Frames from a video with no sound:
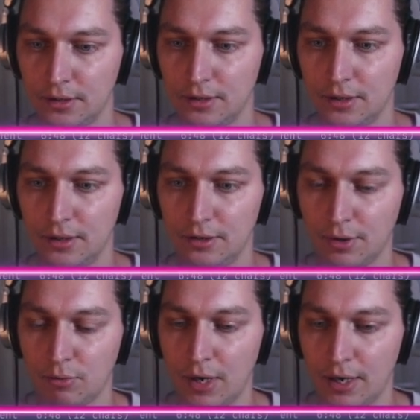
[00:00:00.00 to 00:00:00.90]

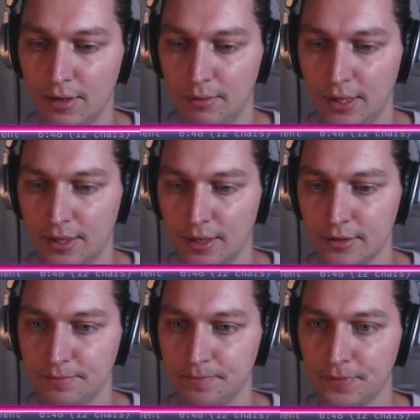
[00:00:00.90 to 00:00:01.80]
require them like
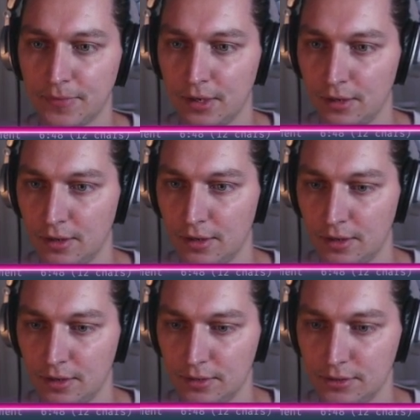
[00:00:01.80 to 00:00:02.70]
that.
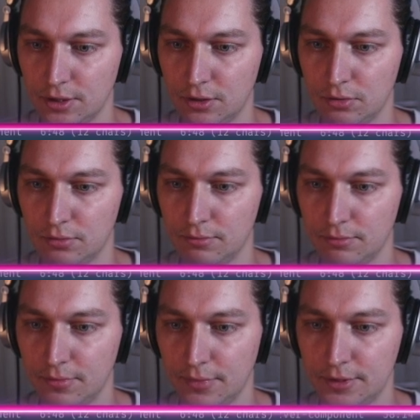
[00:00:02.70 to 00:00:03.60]
So
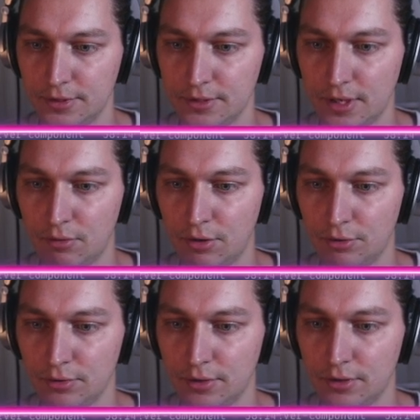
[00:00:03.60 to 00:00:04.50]
this is our
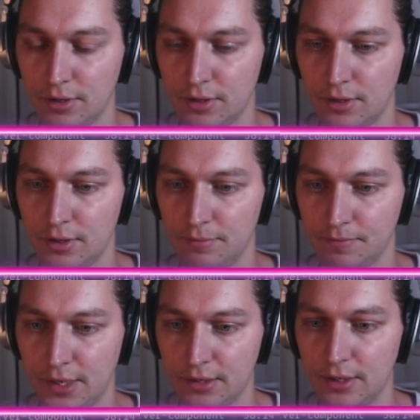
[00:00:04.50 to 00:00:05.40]
root
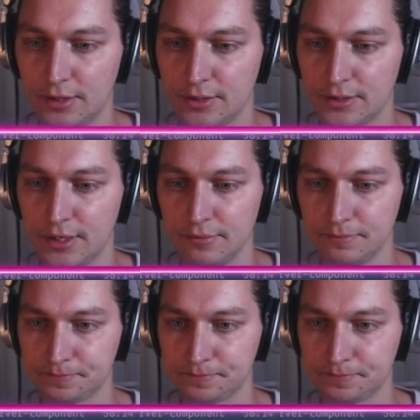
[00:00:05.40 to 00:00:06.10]
handler, as I said.